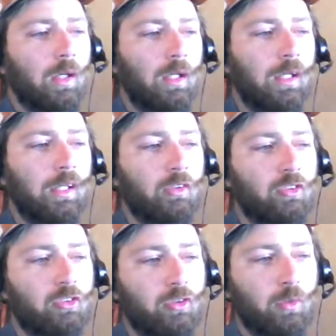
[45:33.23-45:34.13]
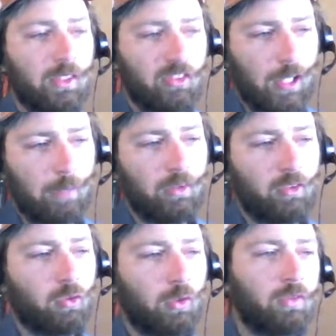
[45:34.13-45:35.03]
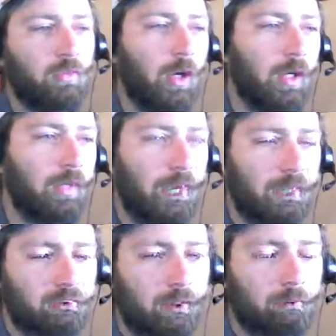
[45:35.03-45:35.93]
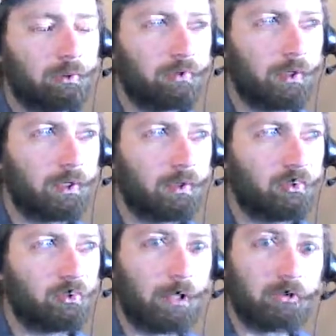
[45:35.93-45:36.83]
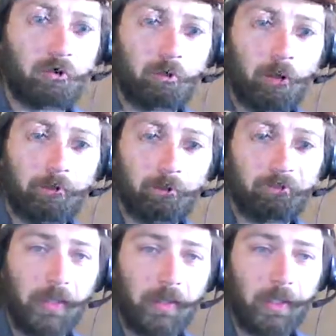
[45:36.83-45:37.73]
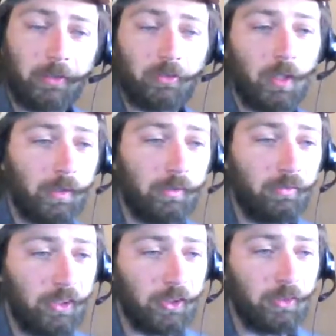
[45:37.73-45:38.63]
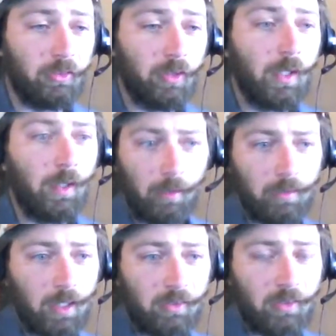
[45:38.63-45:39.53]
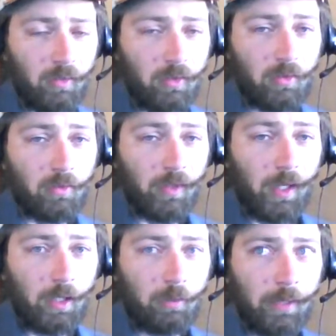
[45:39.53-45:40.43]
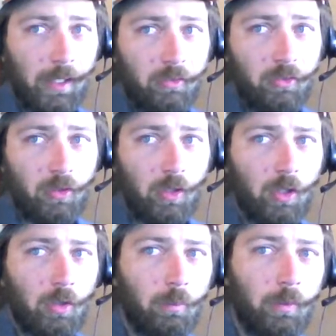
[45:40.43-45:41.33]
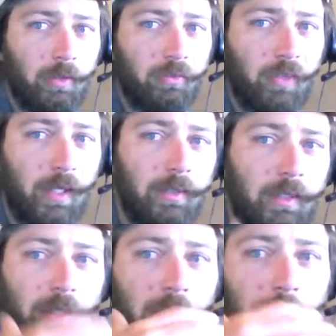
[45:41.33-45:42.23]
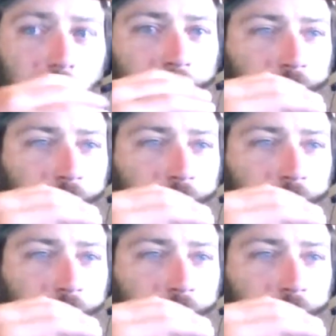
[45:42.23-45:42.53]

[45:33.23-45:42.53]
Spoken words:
is to examine the sorts of artifacts that we're finding in the spaces and whether we're finding constructed features. In the instances of the cattle brands, we are finding